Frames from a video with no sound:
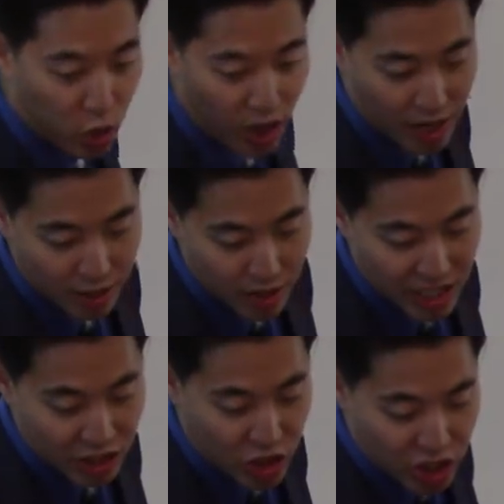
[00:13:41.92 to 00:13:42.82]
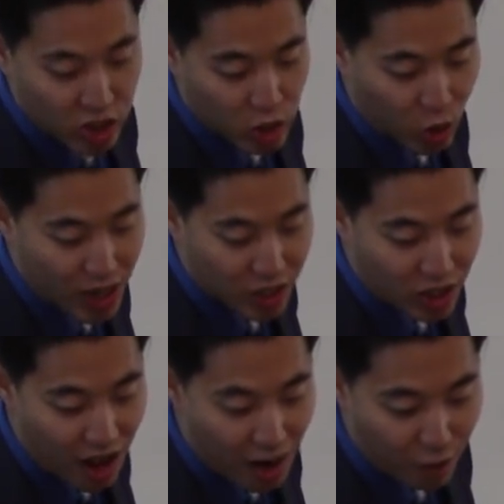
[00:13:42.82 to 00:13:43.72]
Christ
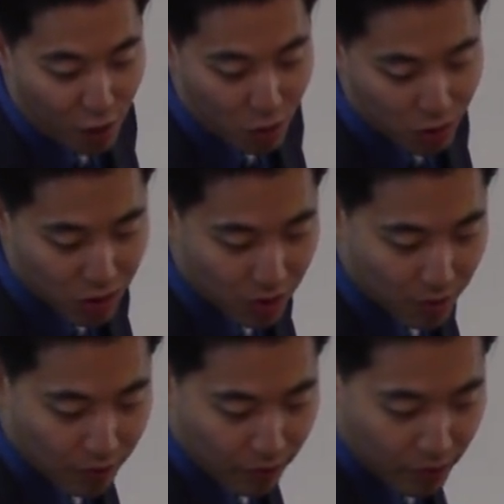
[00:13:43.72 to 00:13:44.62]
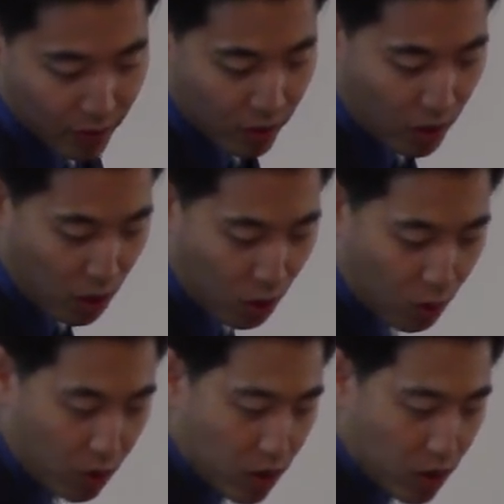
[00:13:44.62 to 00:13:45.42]
a liar, folks? No. No.